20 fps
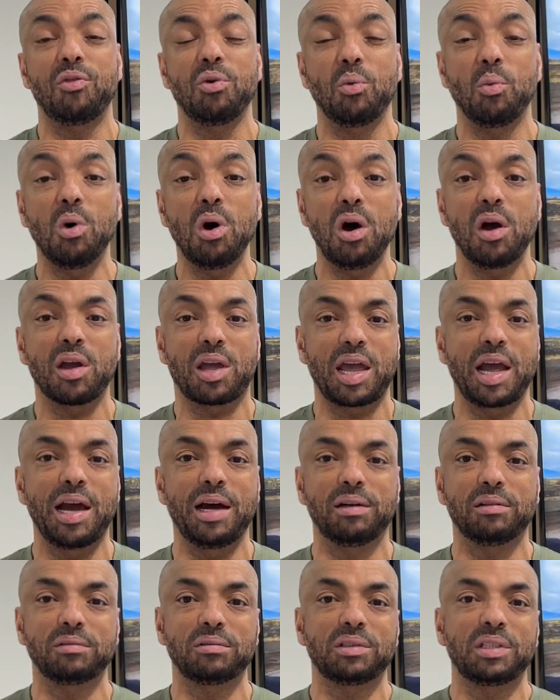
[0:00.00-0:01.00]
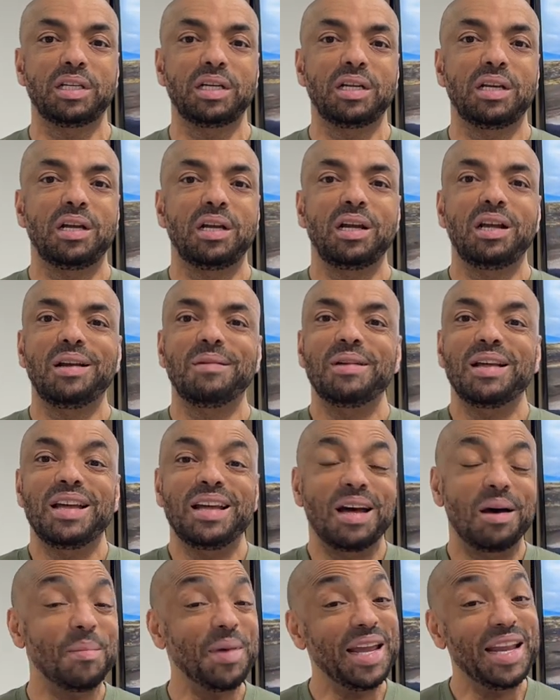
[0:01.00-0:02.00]
the workout,
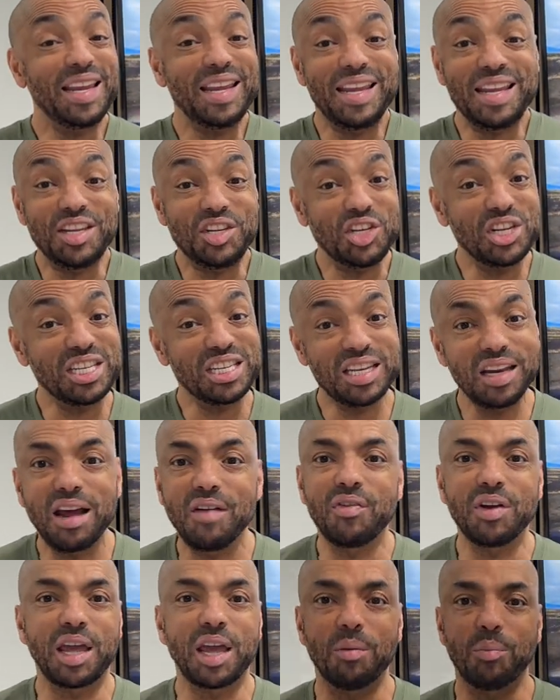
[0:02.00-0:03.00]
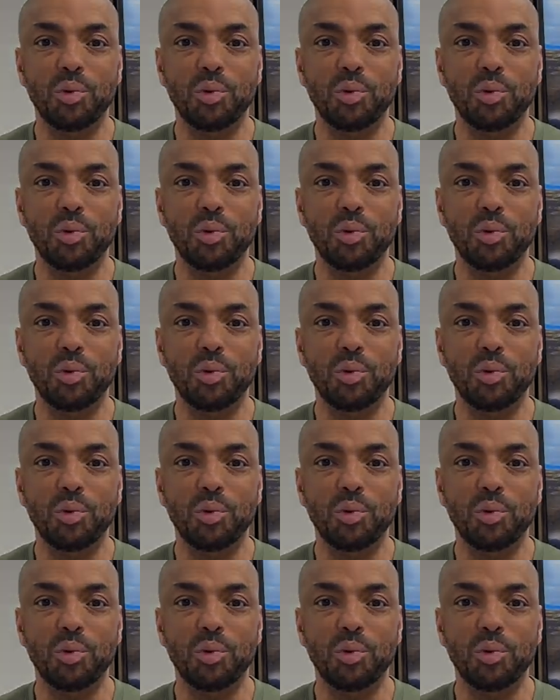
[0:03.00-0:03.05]
I mean, you just never get